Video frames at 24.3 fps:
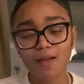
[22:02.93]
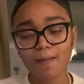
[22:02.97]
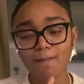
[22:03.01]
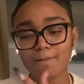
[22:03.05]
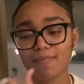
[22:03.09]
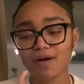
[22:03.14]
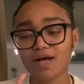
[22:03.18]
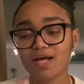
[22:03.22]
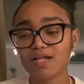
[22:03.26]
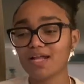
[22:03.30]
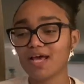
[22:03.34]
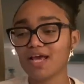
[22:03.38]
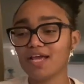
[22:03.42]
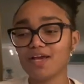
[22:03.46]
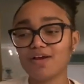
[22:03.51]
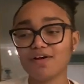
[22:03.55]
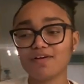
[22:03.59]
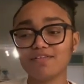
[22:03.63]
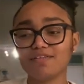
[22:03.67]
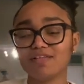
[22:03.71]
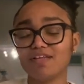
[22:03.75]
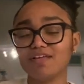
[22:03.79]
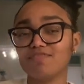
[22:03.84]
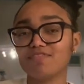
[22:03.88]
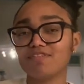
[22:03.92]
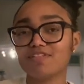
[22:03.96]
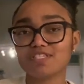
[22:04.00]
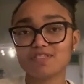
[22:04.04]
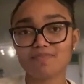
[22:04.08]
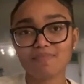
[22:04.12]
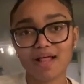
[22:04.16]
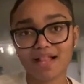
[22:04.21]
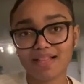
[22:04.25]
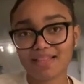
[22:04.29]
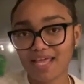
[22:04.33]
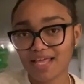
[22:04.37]
But I couldn't even
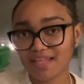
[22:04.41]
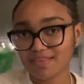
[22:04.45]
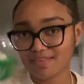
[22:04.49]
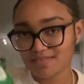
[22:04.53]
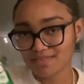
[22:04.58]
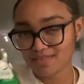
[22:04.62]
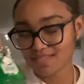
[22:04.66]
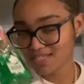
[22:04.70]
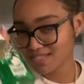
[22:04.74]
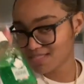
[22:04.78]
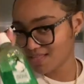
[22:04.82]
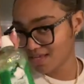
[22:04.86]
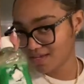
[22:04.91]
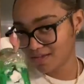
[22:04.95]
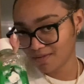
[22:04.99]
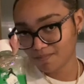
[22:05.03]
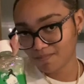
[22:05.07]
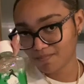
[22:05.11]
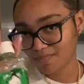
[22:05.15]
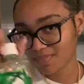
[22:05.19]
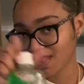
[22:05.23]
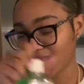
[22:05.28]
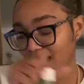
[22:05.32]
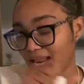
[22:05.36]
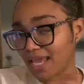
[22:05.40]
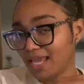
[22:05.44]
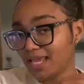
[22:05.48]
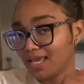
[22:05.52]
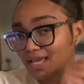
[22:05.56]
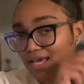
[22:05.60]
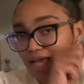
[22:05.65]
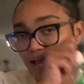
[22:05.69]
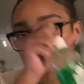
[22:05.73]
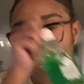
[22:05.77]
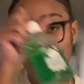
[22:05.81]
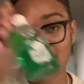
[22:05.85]
smell that this thing.
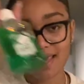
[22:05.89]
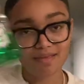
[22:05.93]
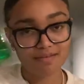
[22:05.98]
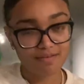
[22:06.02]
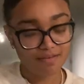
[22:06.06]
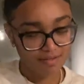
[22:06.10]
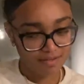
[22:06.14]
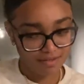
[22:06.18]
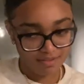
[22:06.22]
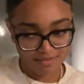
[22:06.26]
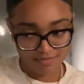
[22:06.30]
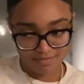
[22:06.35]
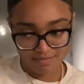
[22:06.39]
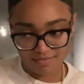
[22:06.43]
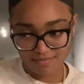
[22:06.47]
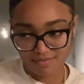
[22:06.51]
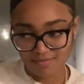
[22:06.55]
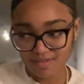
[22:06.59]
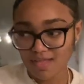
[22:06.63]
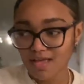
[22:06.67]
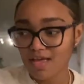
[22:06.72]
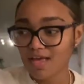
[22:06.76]
Like, I couldn't.